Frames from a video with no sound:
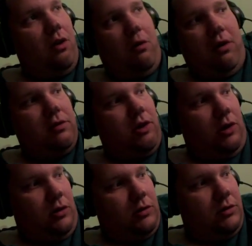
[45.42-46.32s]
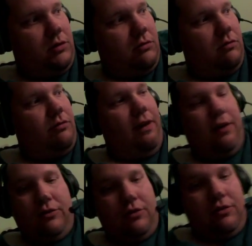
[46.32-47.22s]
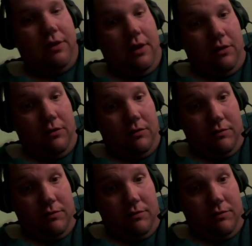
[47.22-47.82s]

whatever it's called, fails to sell